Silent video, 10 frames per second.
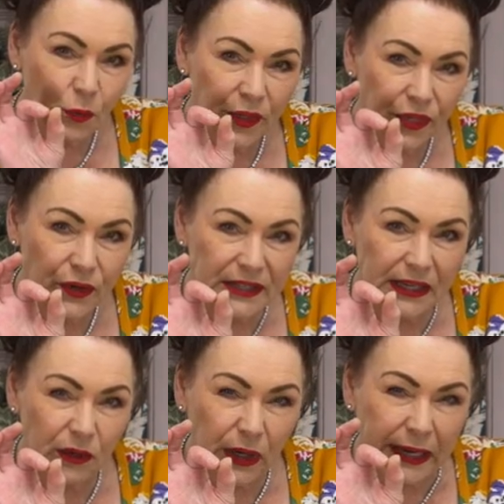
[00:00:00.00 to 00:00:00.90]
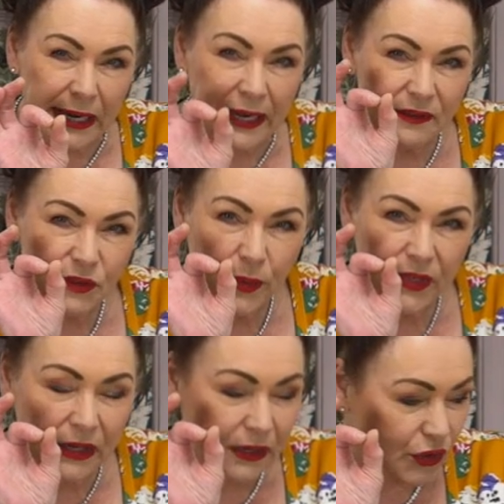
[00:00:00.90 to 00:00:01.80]
with those little leaves with
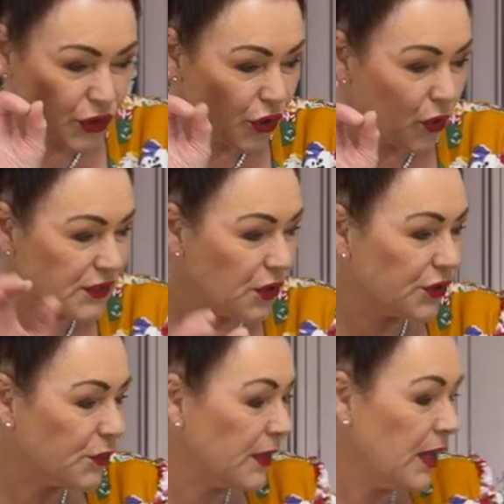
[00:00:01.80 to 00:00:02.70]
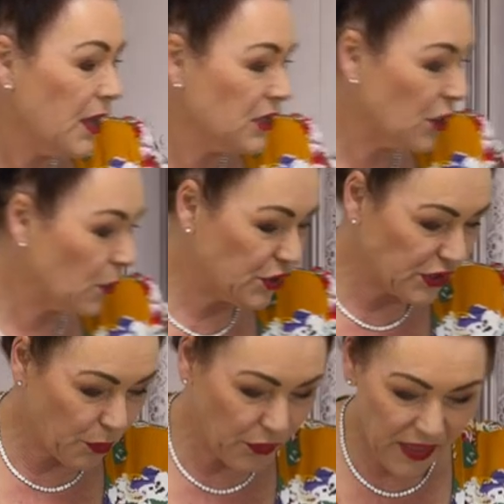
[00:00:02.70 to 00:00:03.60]
the little dots onto it. So we'll
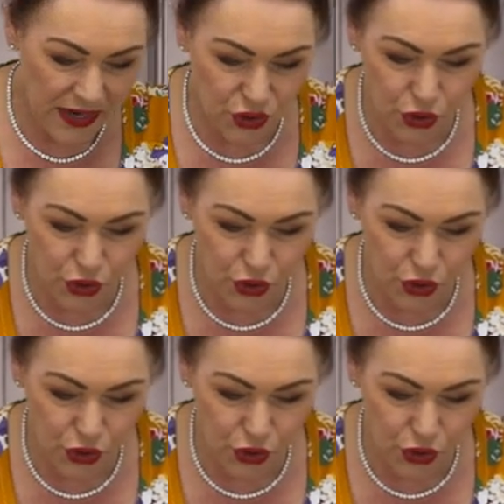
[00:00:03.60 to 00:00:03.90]
just put that